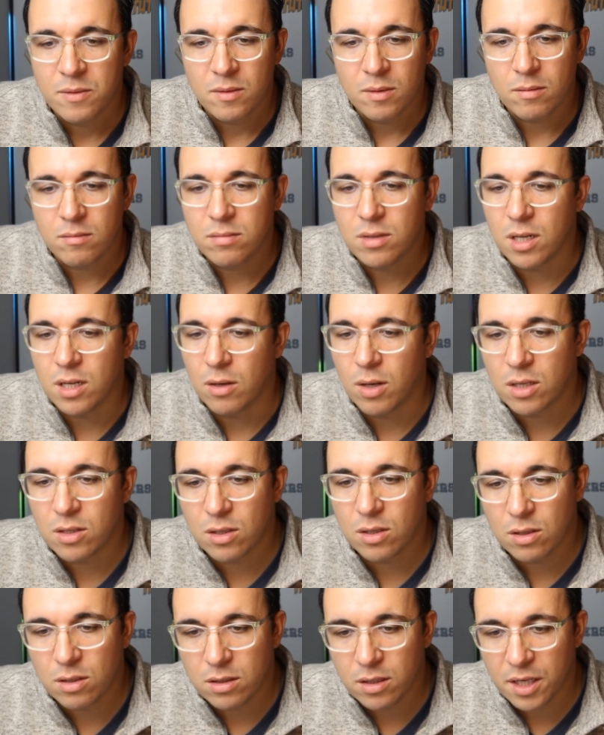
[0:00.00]
you know, a
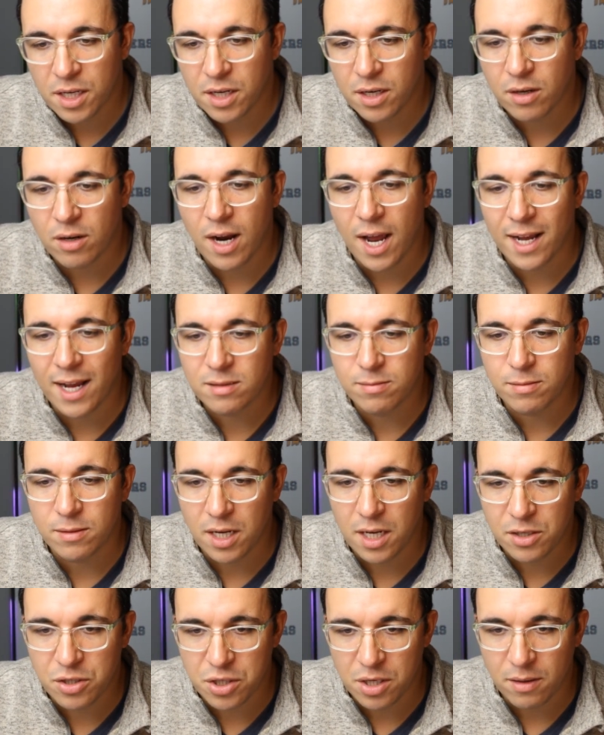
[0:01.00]
clear
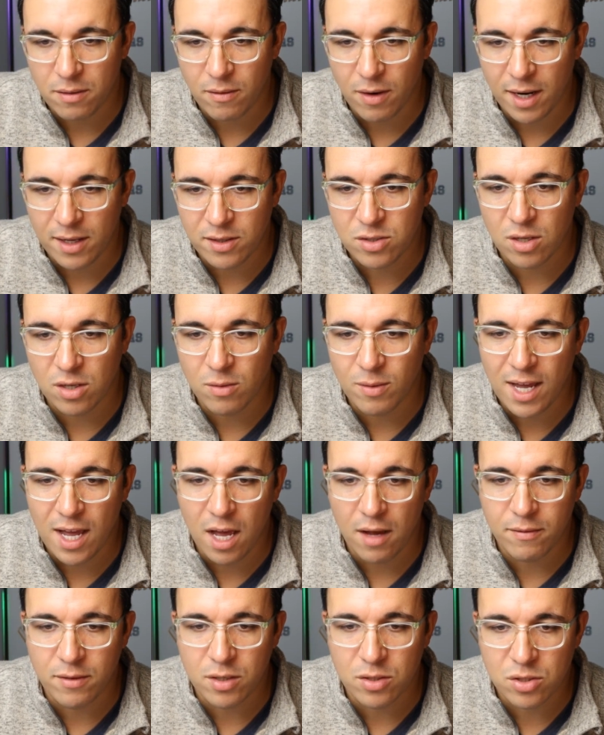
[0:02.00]
explanation, right? So we
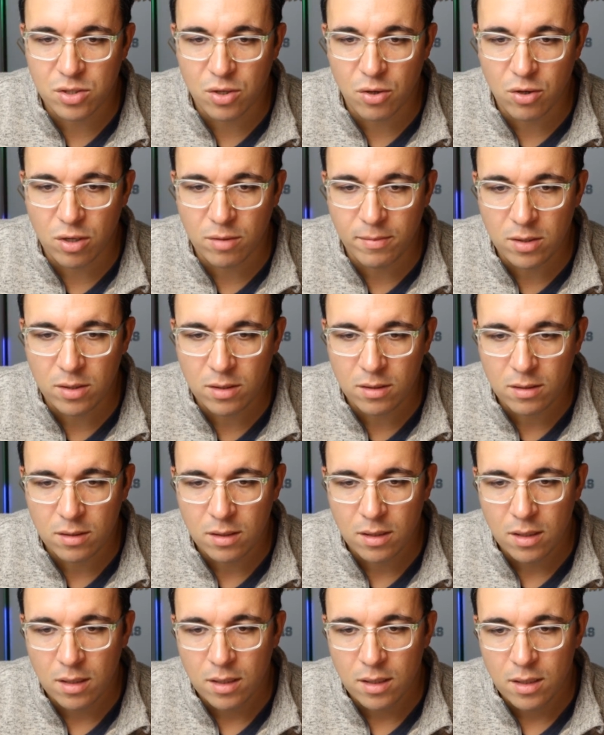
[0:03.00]
have discernible,
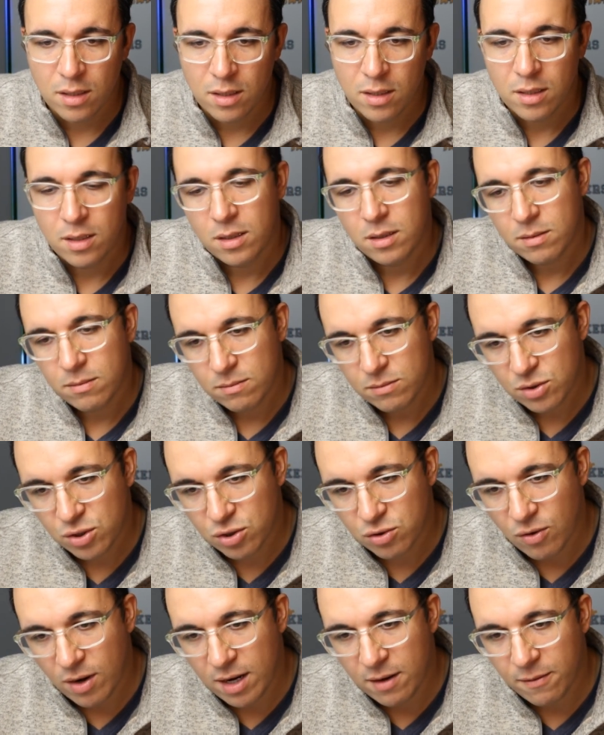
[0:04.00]

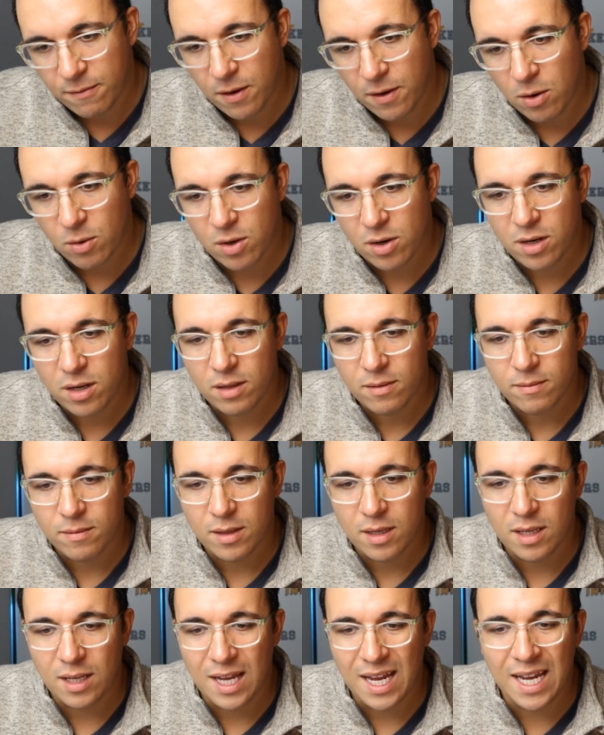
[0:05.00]
straightforward,
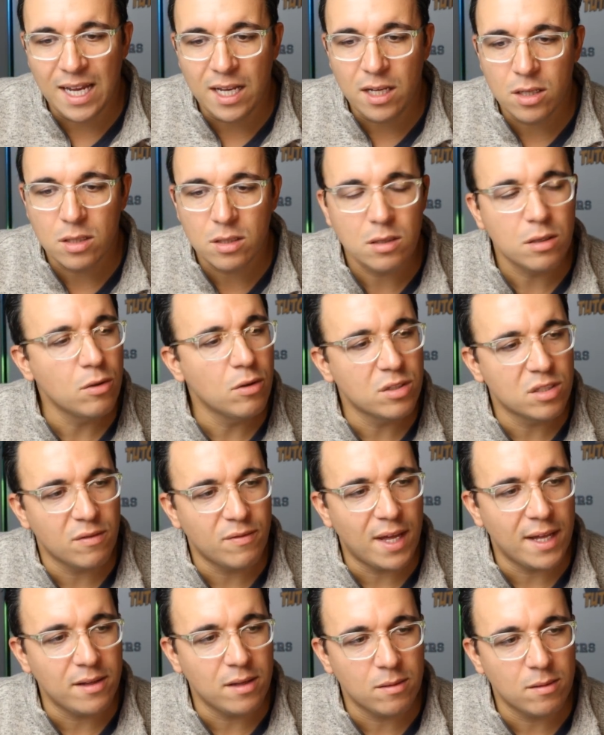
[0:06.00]
inconclusive,
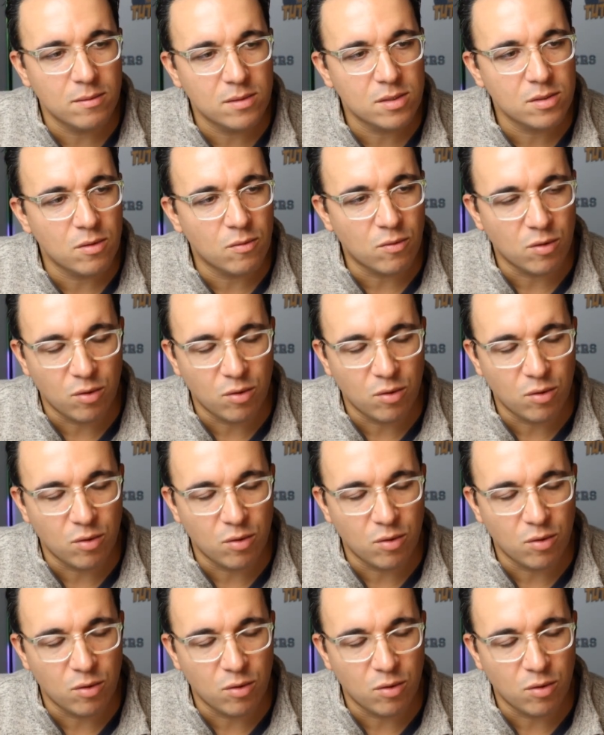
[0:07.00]
that's the